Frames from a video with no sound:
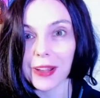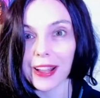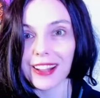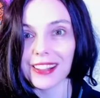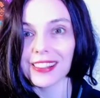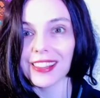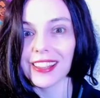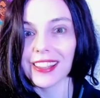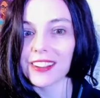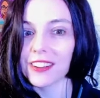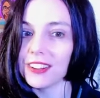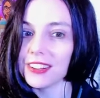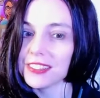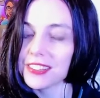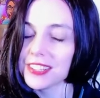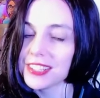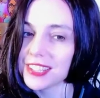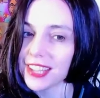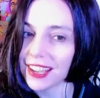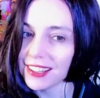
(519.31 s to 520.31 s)
I like all
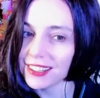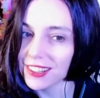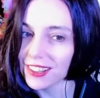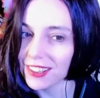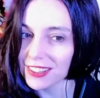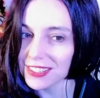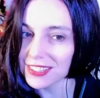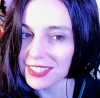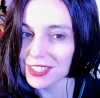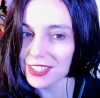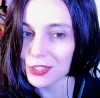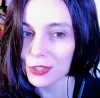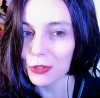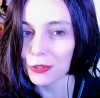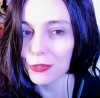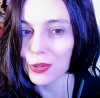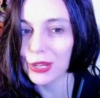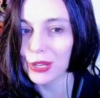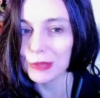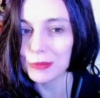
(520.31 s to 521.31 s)
the dialogues they showed
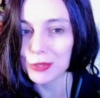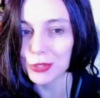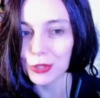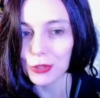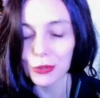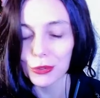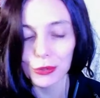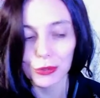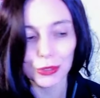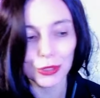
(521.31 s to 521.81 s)
for him too,